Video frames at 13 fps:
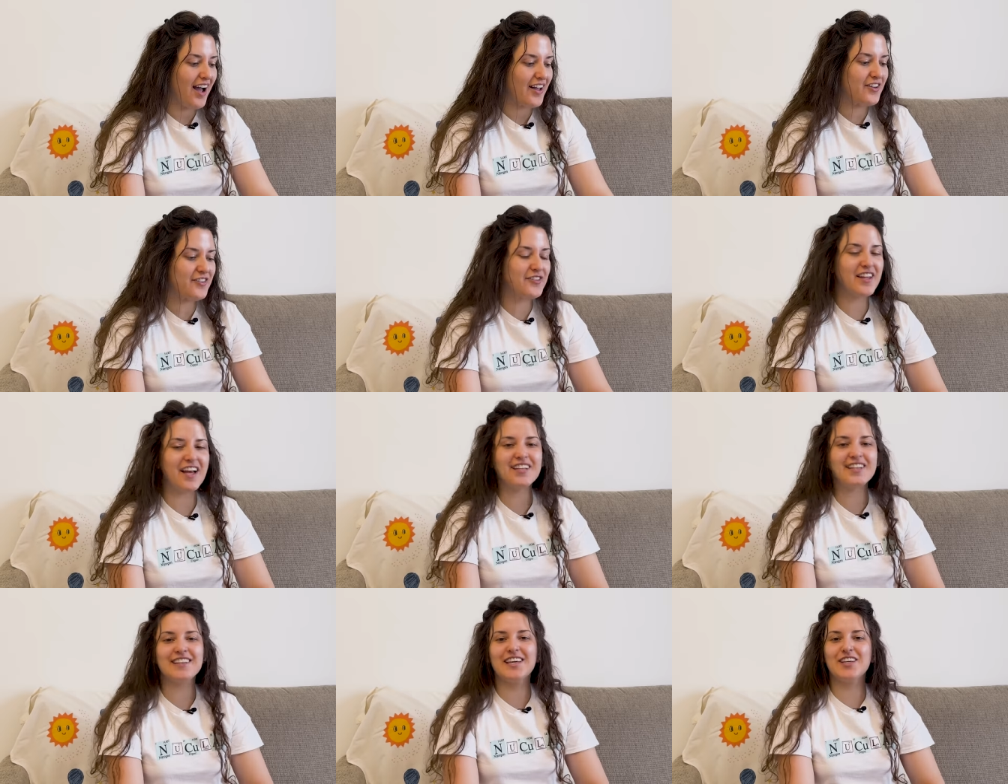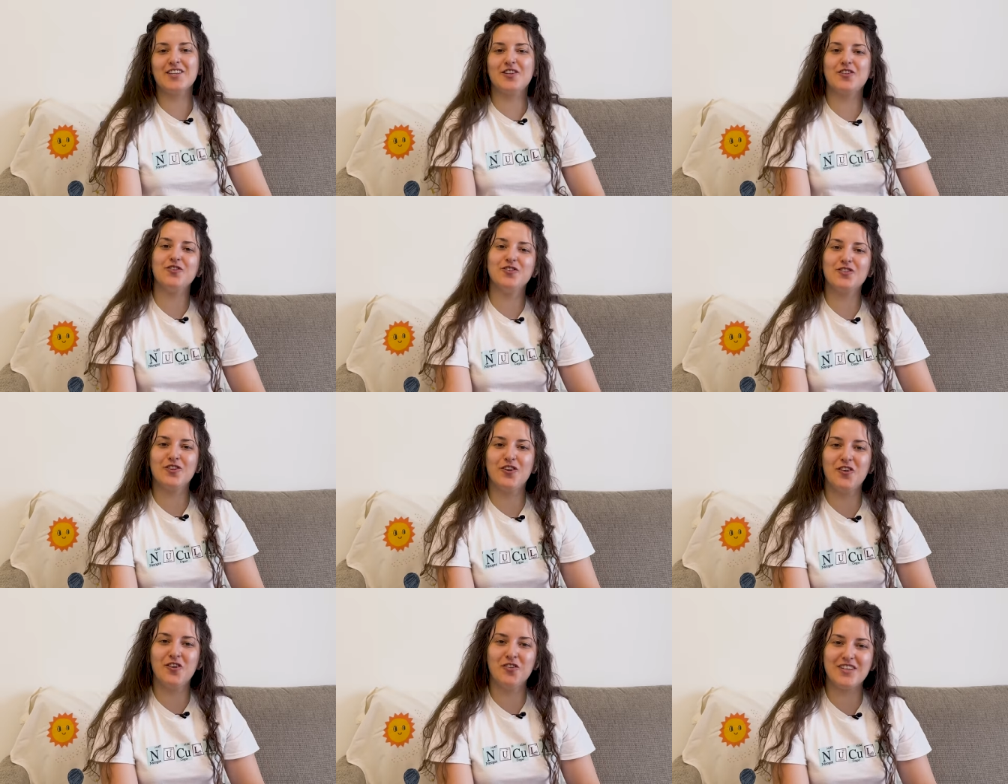Not the cute
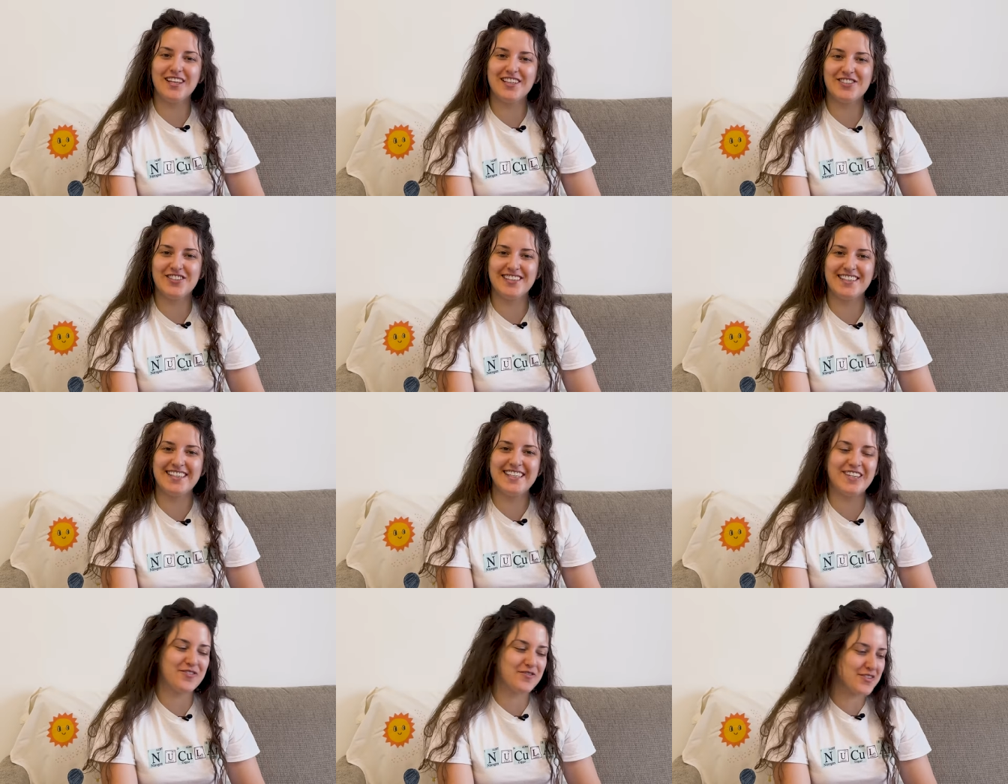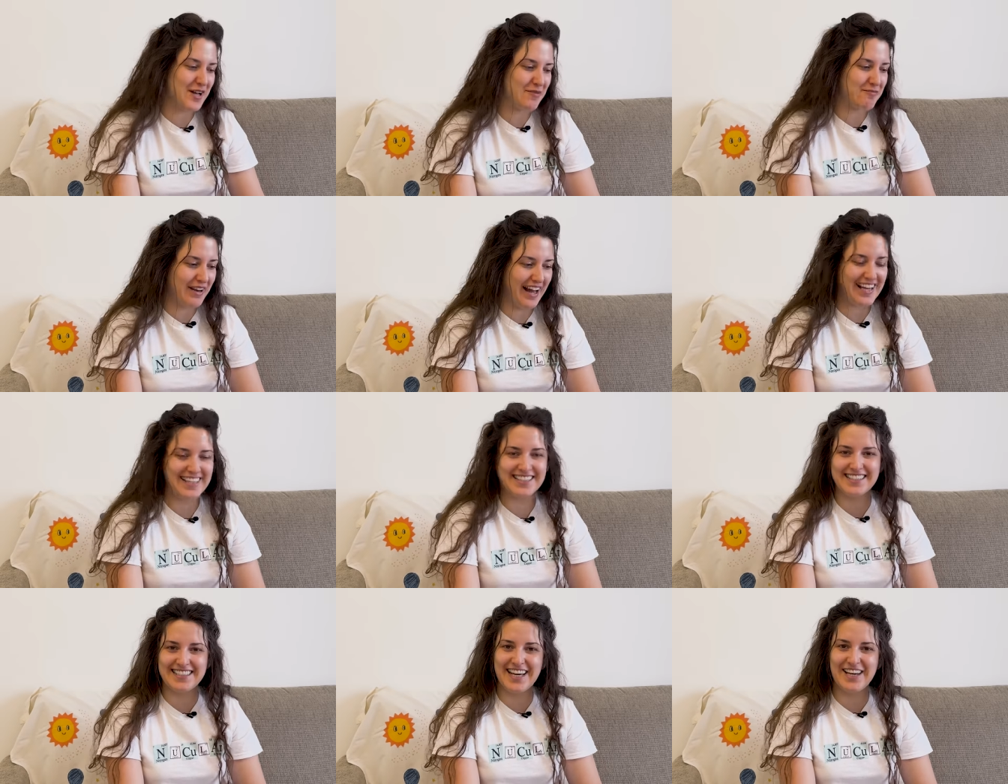old engineer
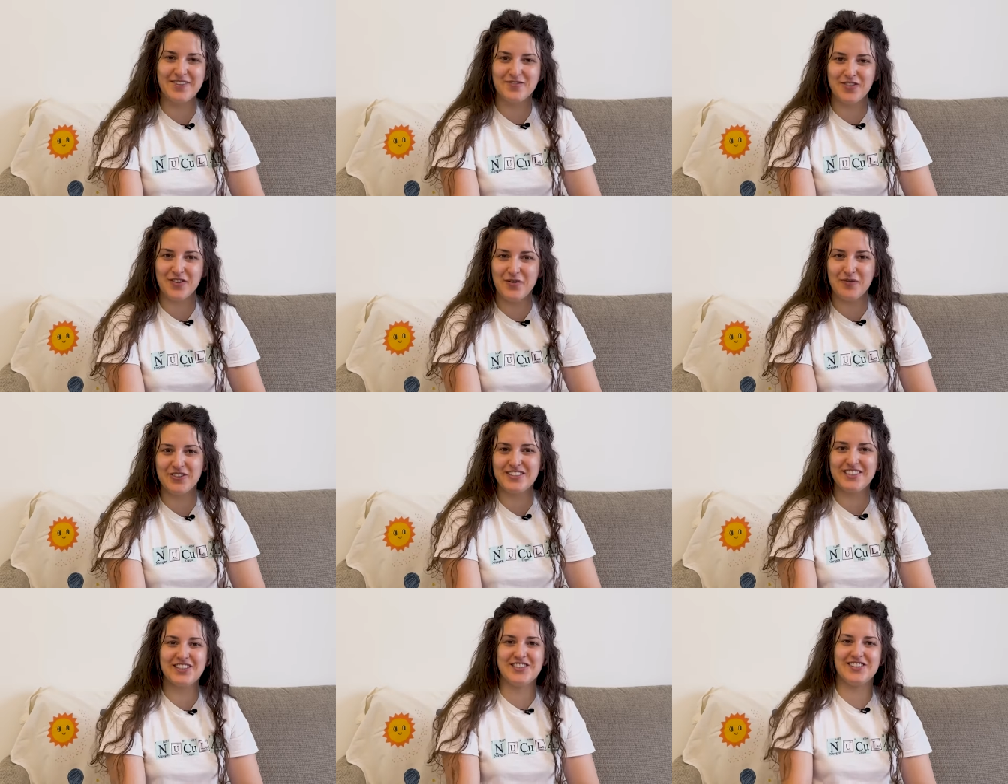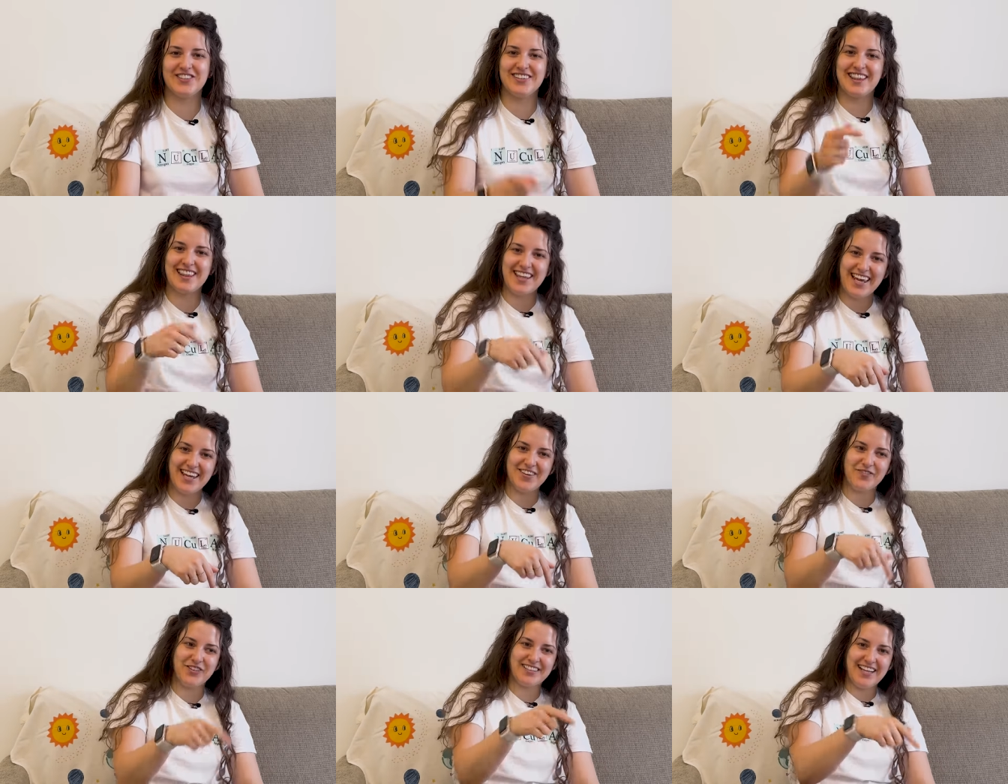reapplying again for the position
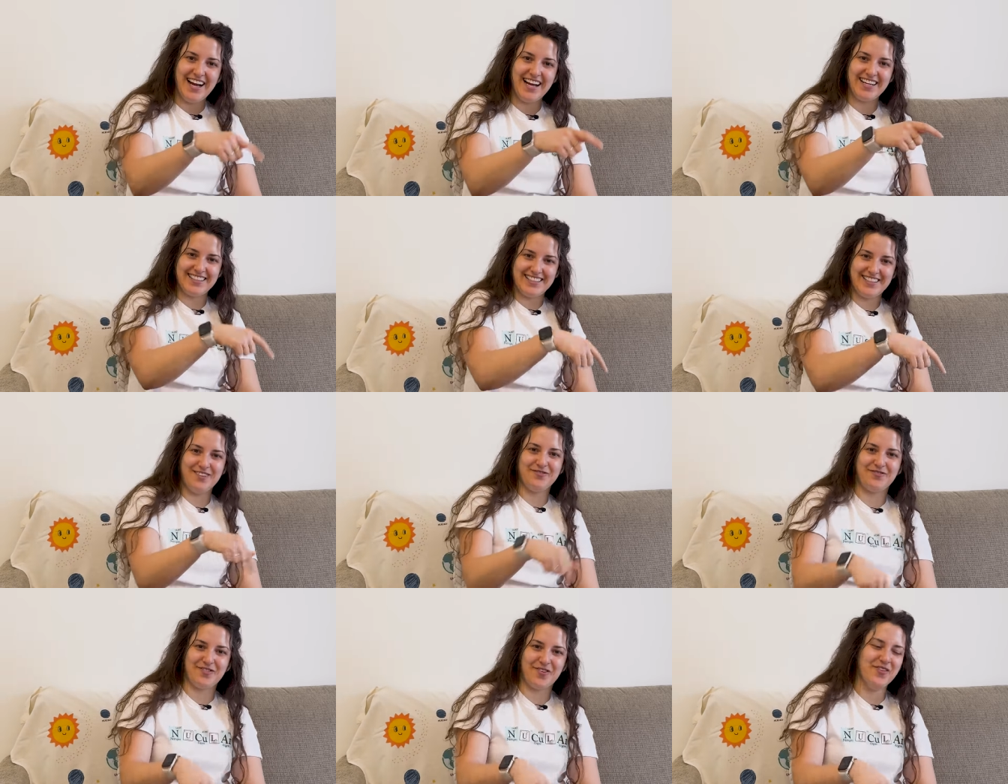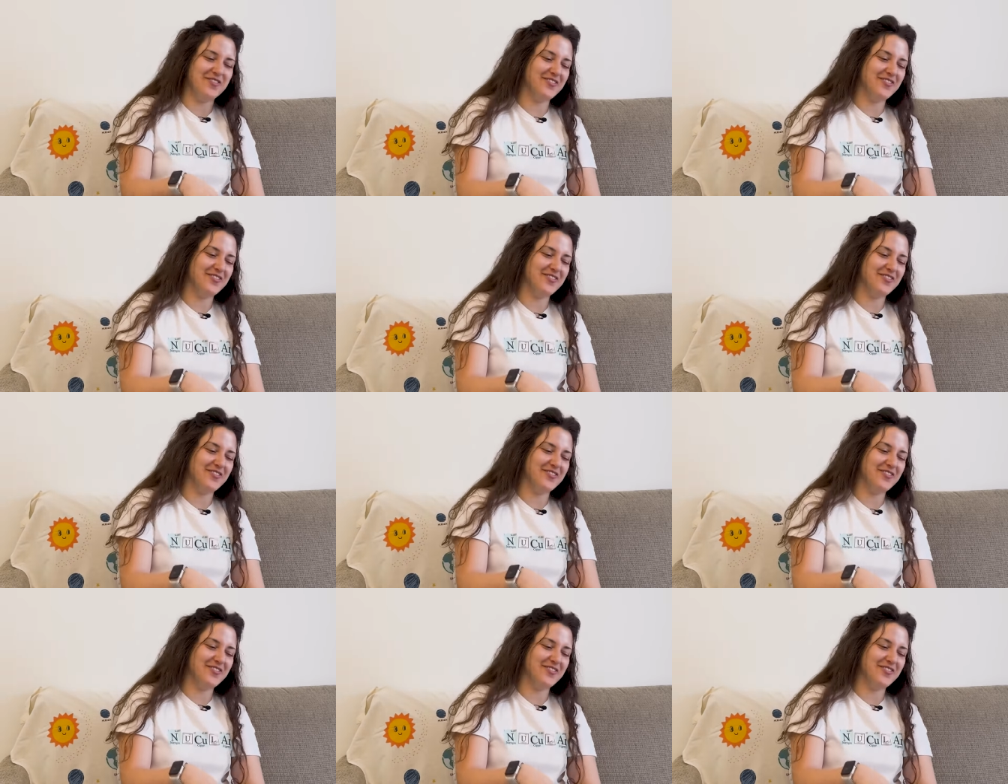they retired him from.